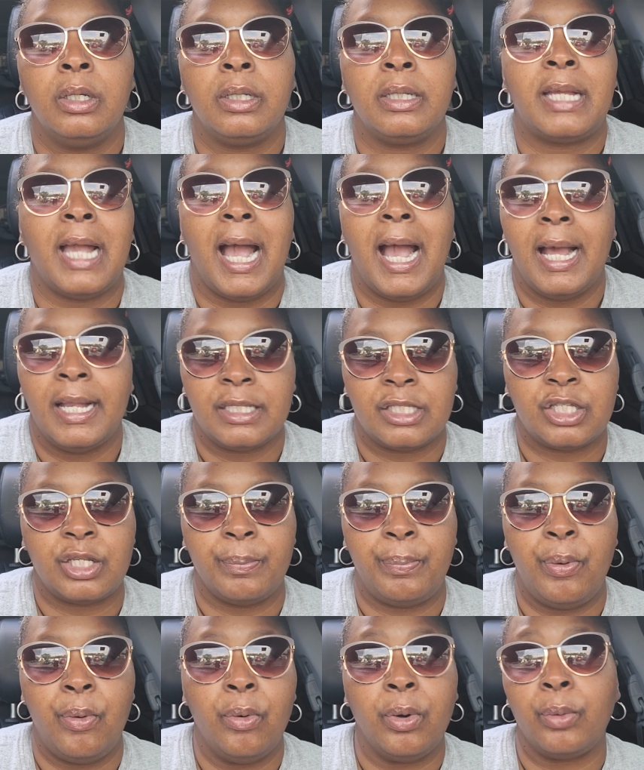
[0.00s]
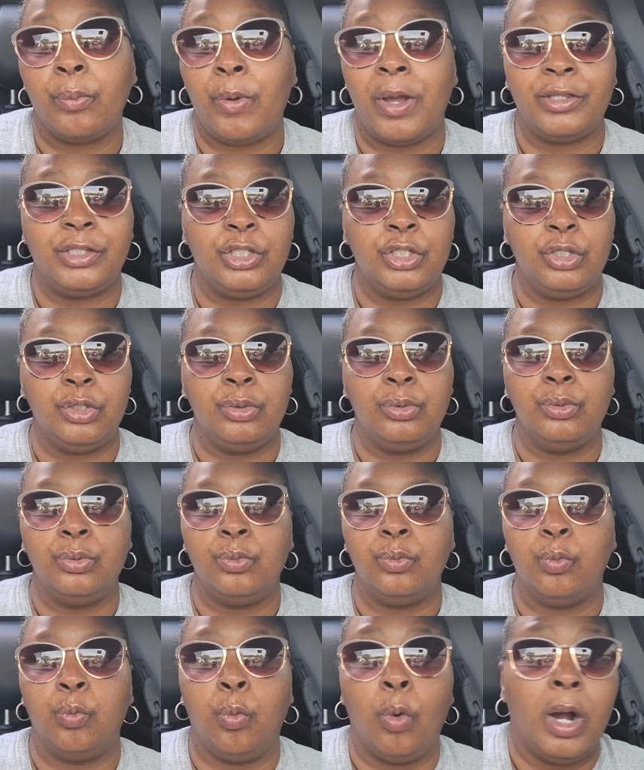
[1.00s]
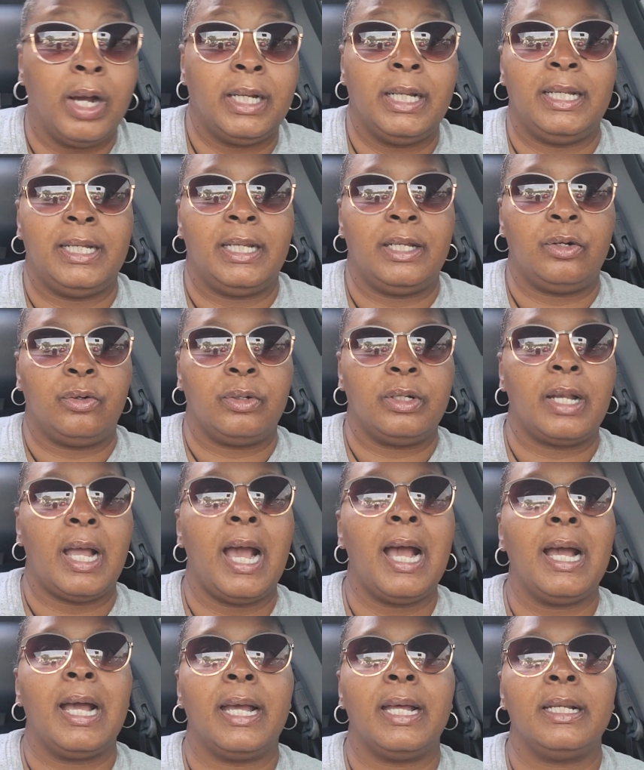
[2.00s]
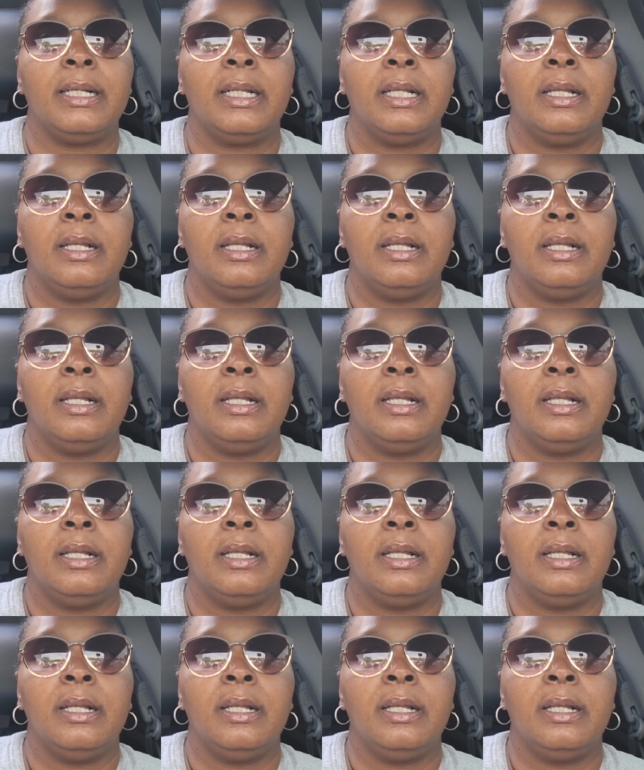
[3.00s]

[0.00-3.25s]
got support, whether you wanted it or not,